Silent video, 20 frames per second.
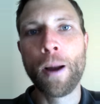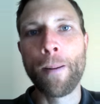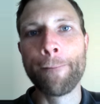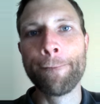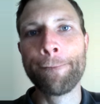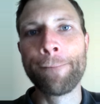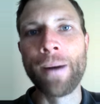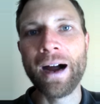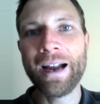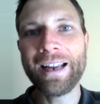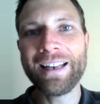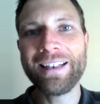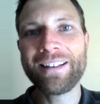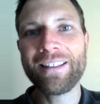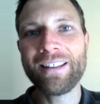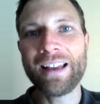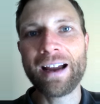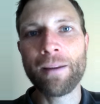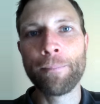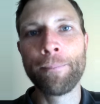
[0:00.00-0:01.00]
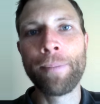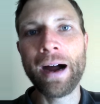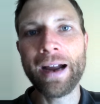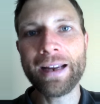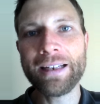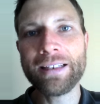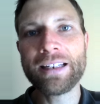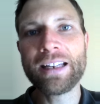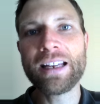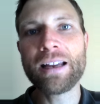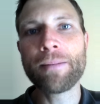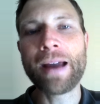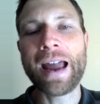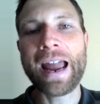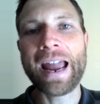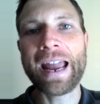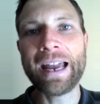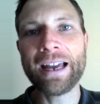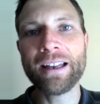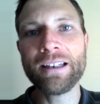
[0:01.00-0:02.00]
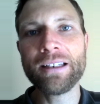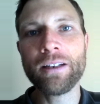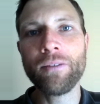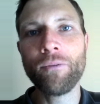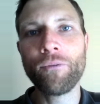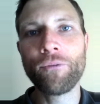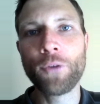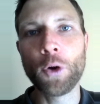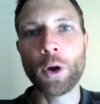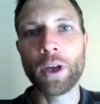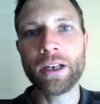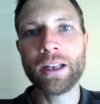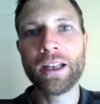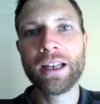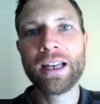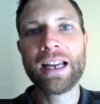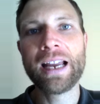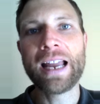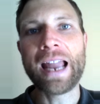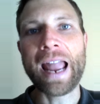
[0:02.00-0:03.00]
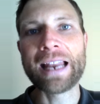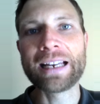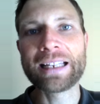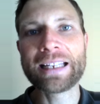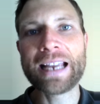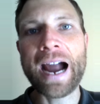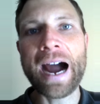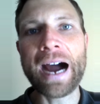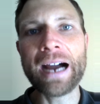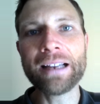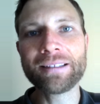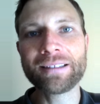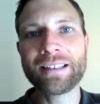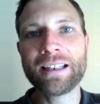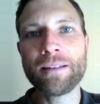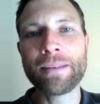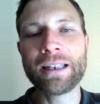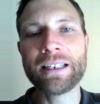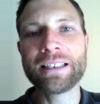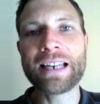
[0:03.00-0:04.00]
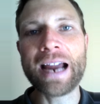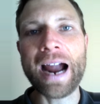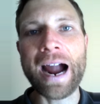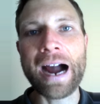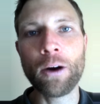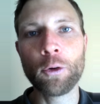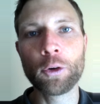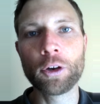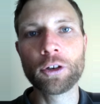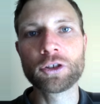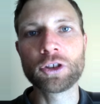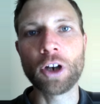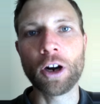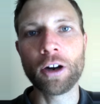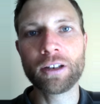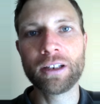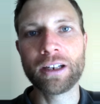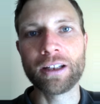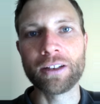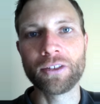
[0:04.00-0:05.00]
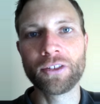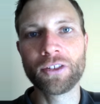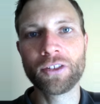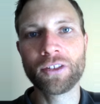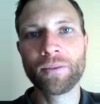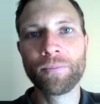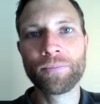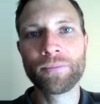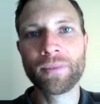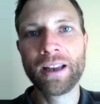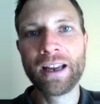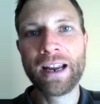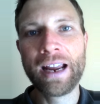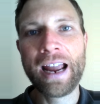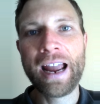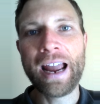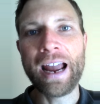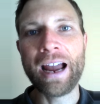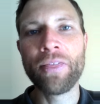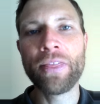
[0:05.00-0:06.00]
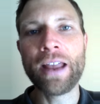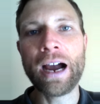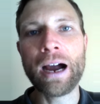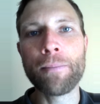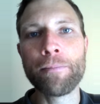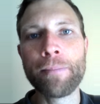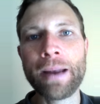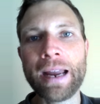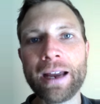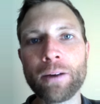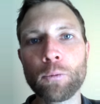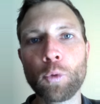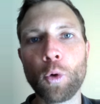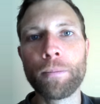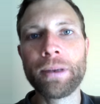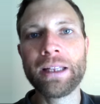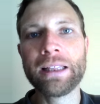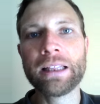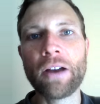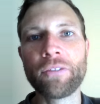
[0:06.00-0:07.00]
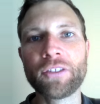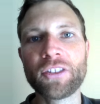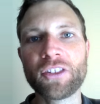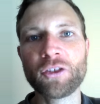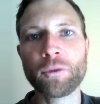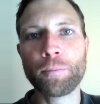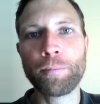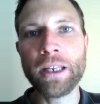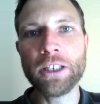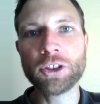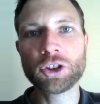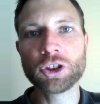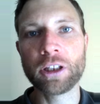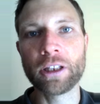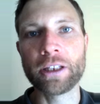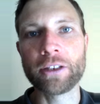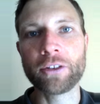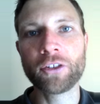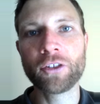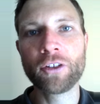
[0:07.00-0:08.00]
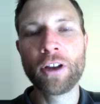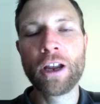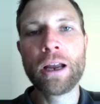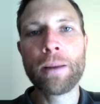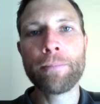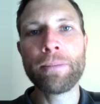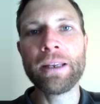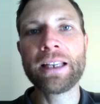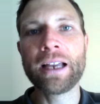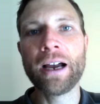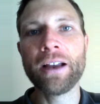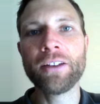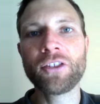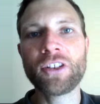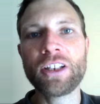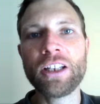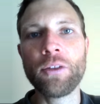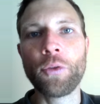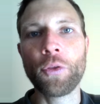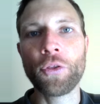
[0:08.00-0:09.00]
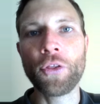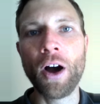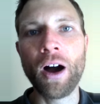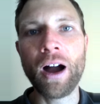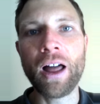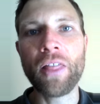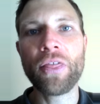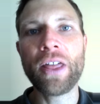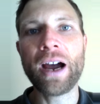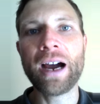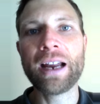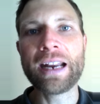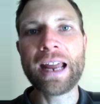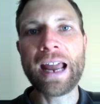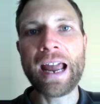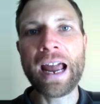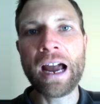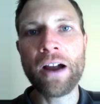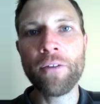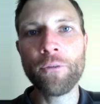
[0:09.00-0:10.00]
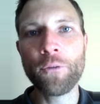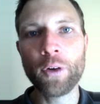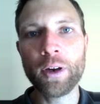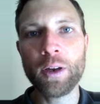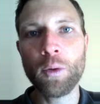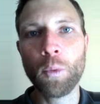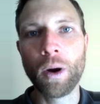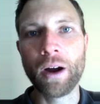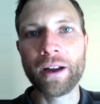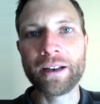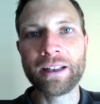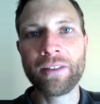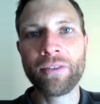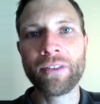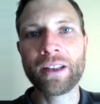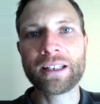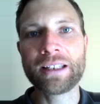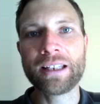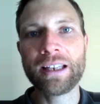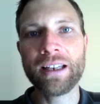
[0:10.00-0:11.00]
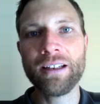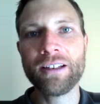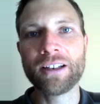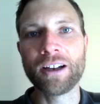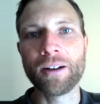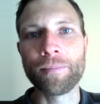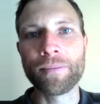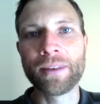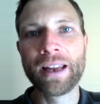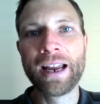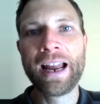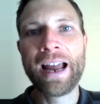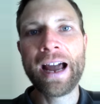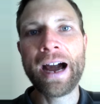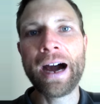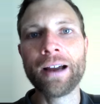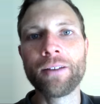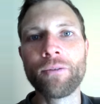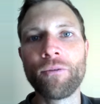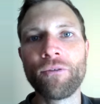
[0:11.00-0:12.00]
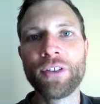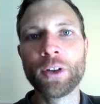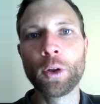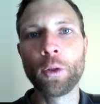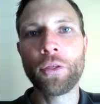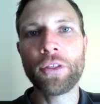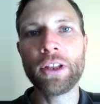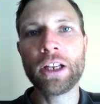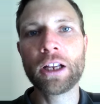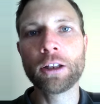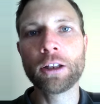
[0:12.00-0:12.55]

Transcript: bind, bind him hand and foot and cast him into outer darkness." And that man will be left speechless because he thought that everyone in the kingdom had filthy